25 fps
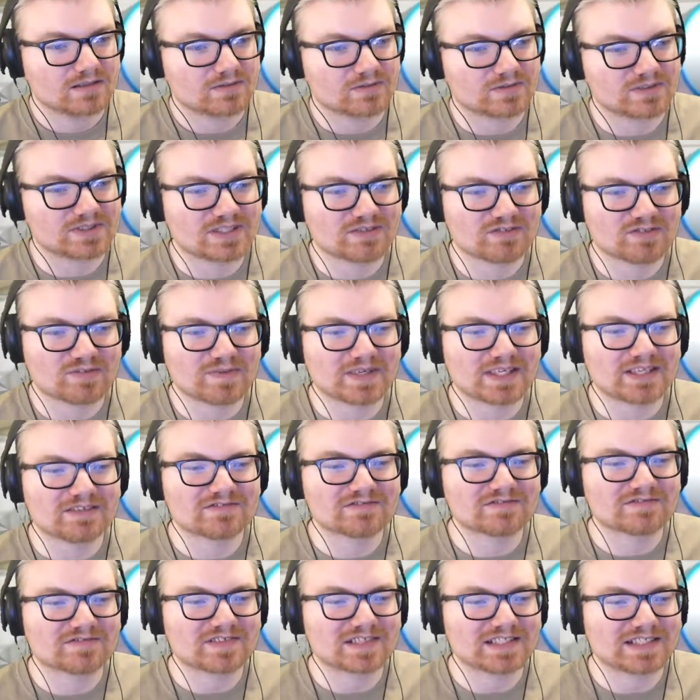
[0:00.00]
Was everybody
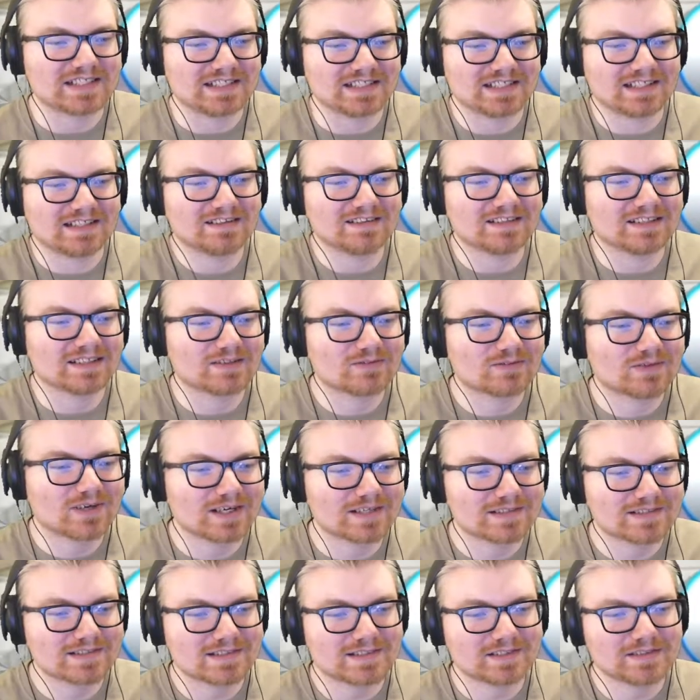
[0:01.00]
freaking out? Like,
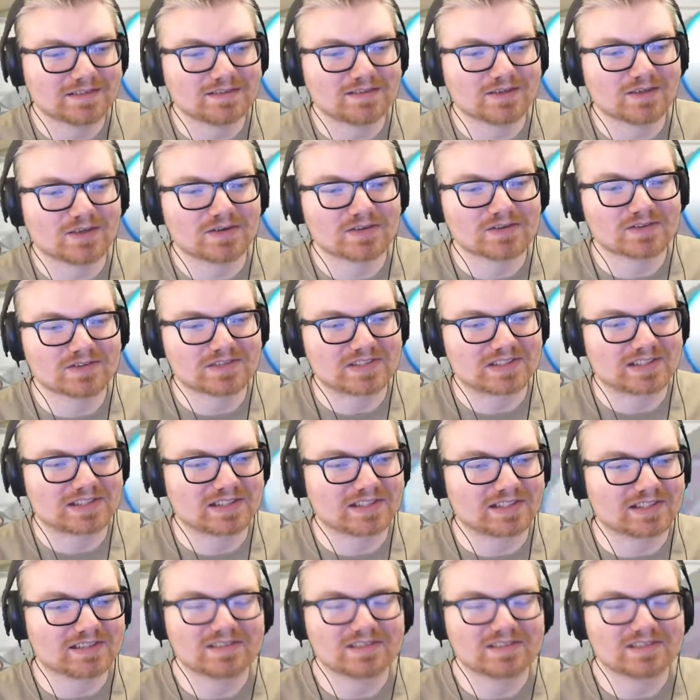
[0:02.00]
why isn't he noticing